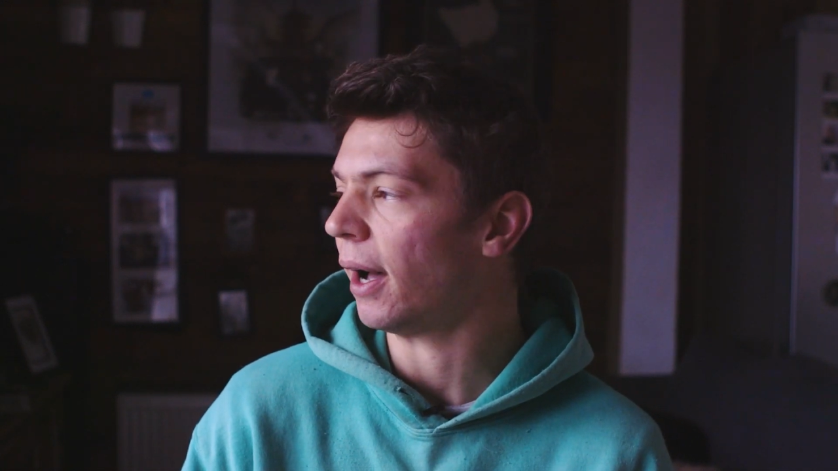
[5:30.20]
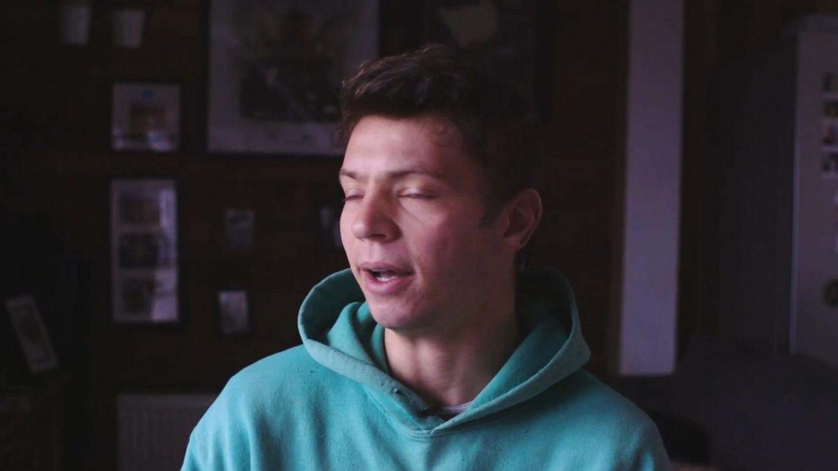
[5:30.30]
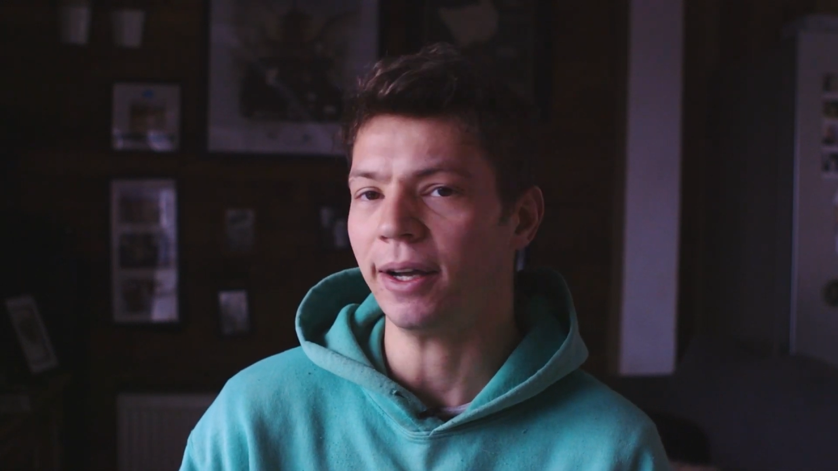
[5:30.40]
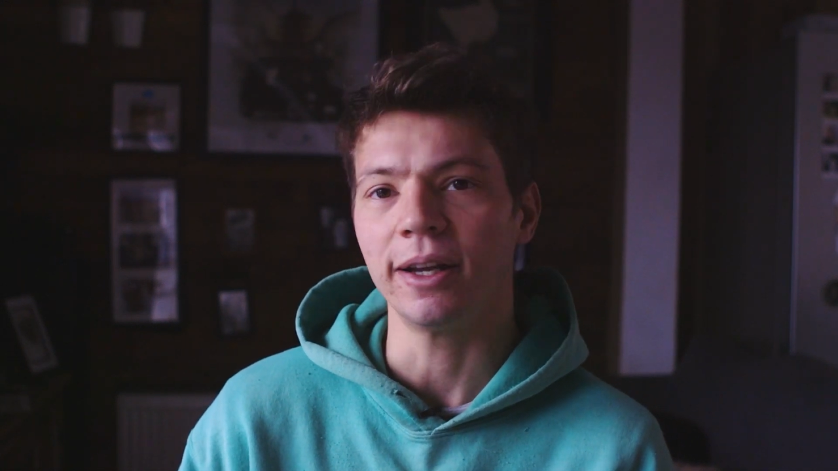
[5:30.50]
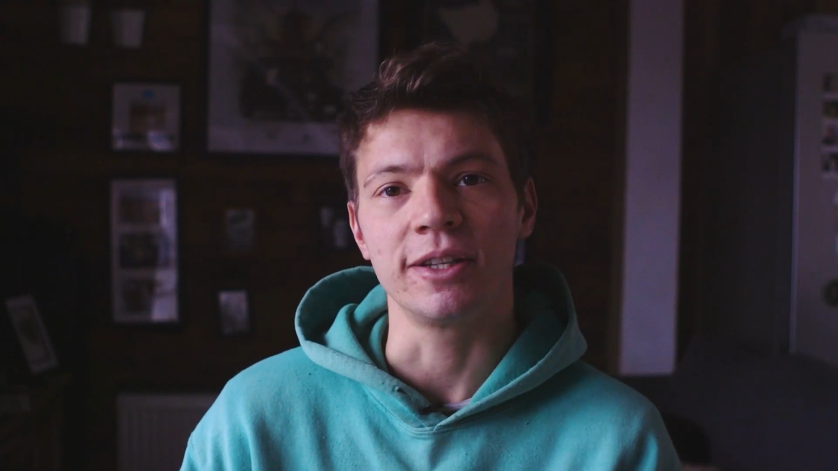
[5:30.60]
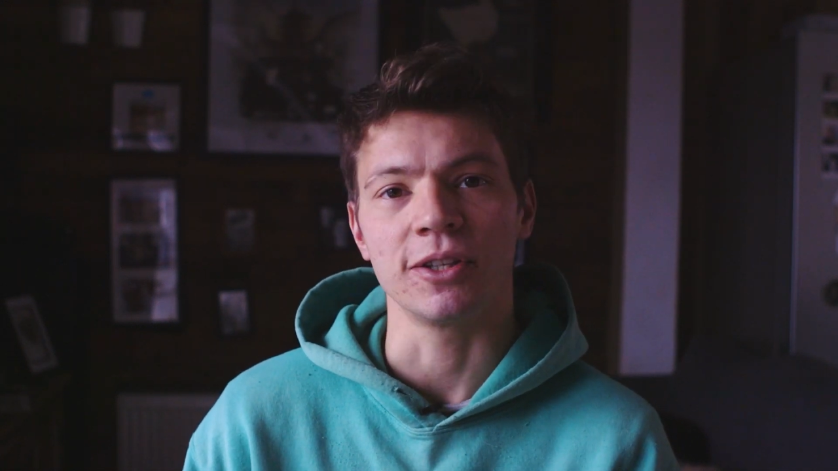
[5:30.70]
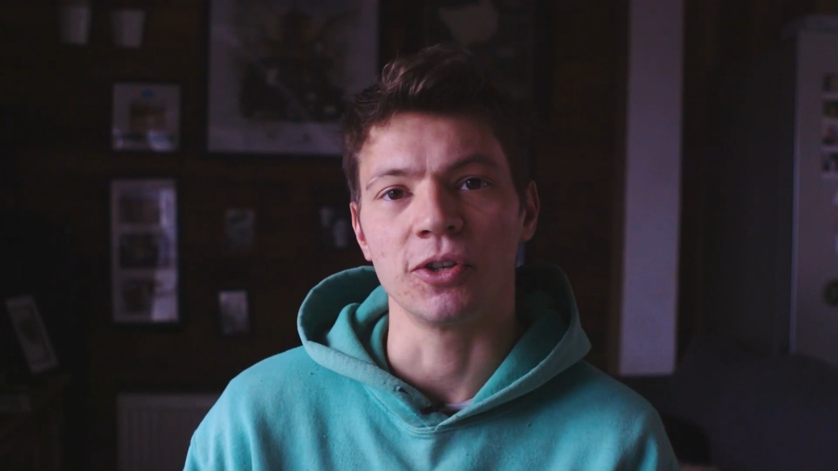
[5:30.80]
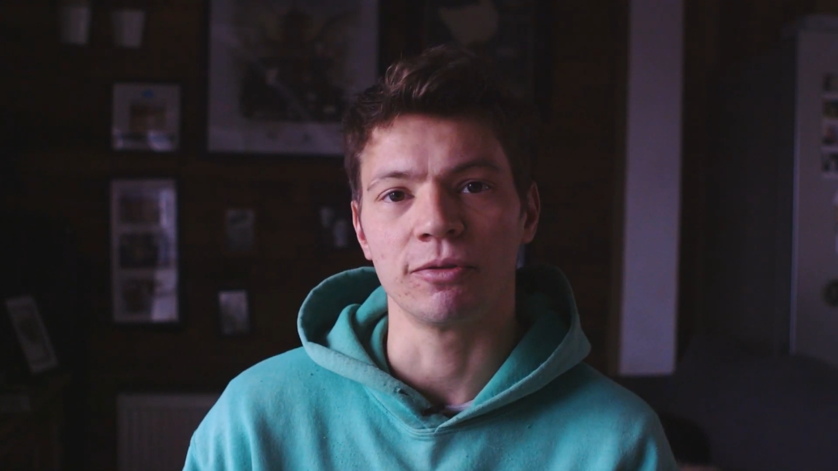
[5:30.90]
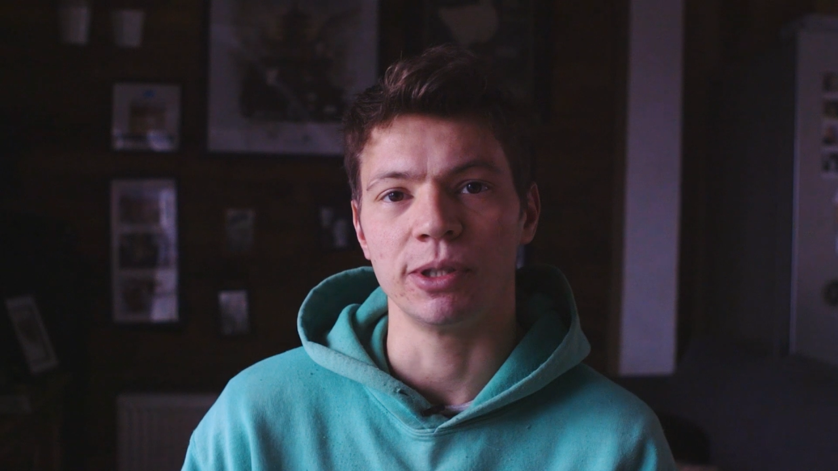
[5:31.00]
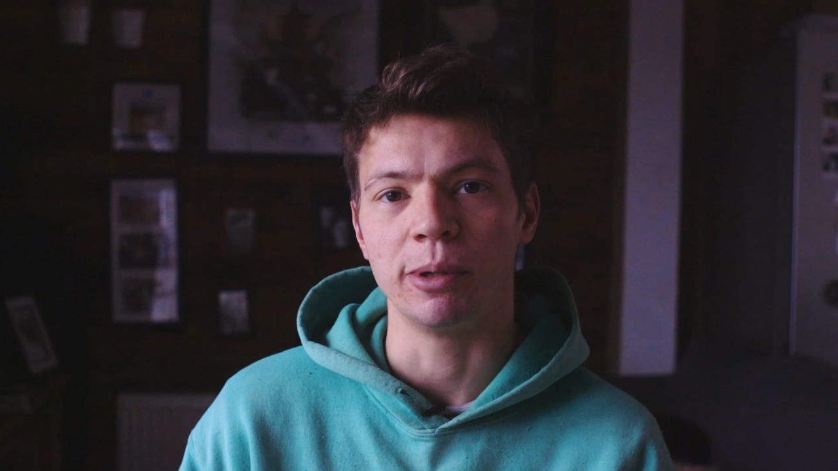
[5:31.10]
I
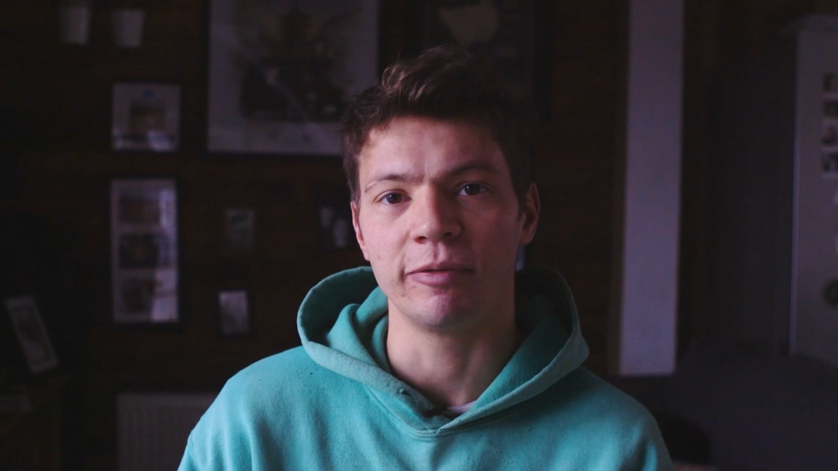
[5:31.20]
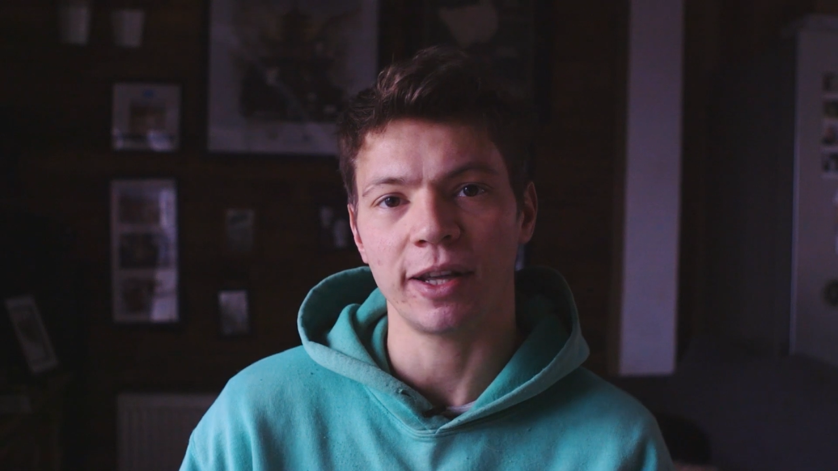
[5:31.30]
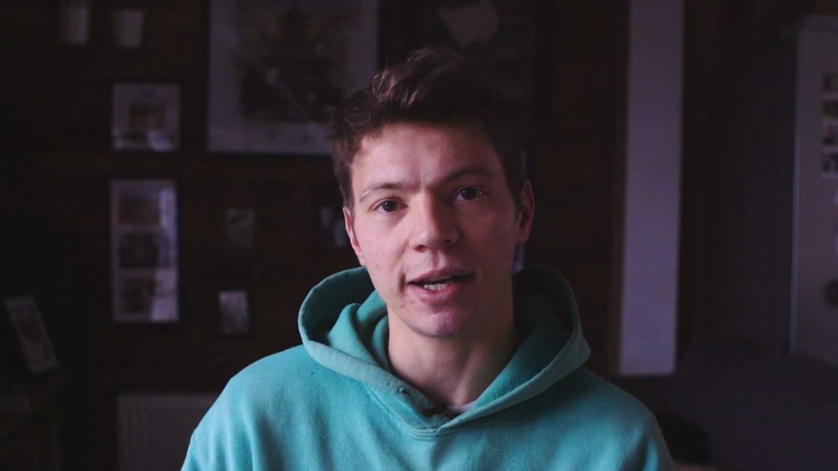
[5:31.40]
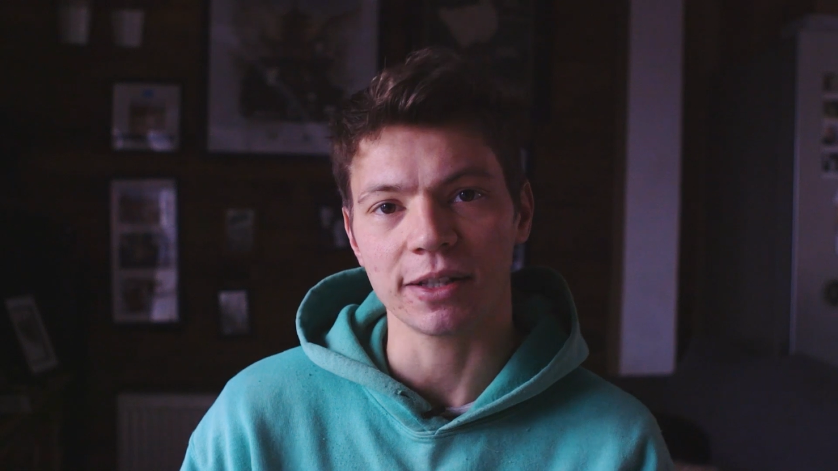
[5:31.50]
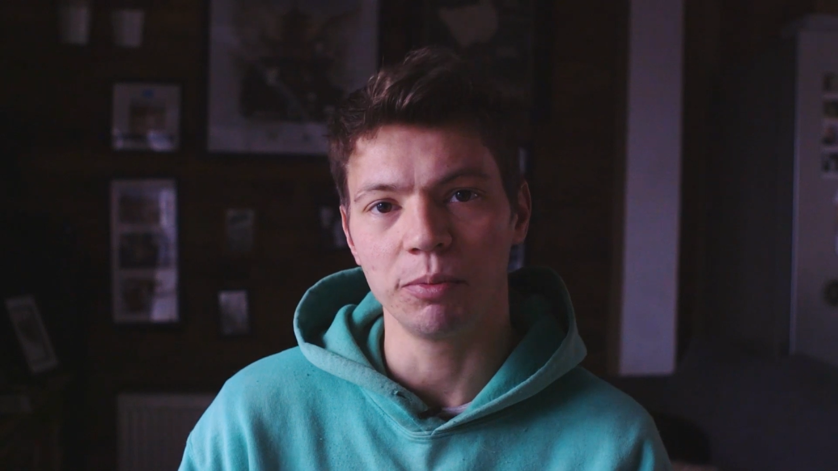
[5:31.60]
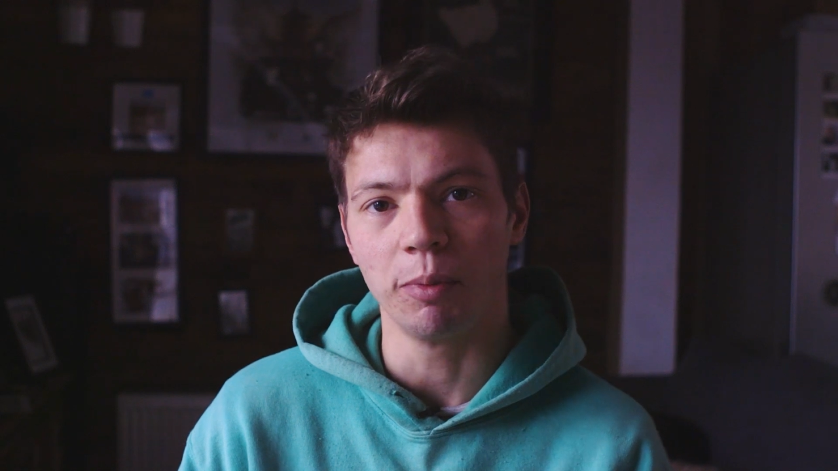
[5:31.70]
disagree with that.